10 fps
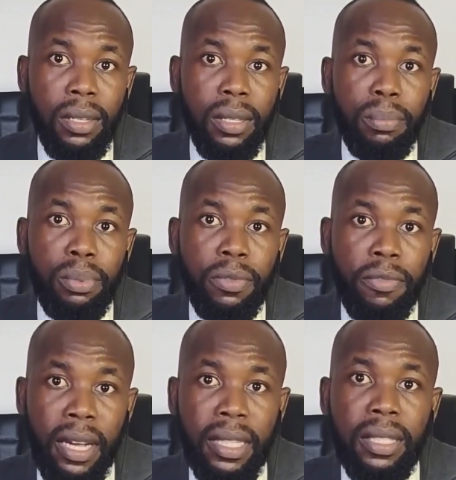input
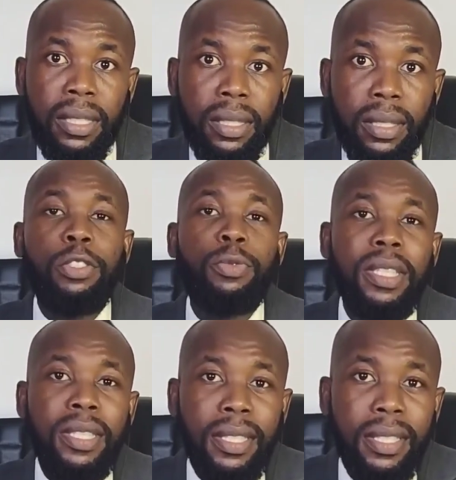VAT. The
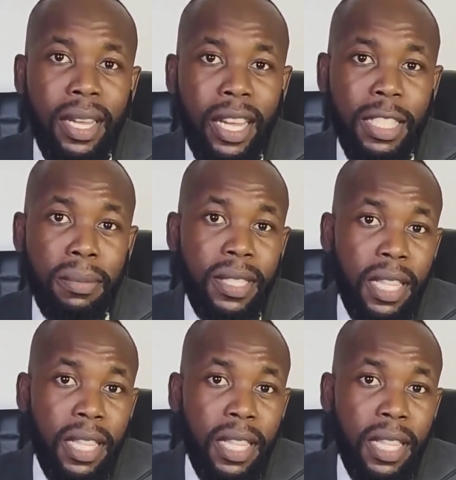rate has been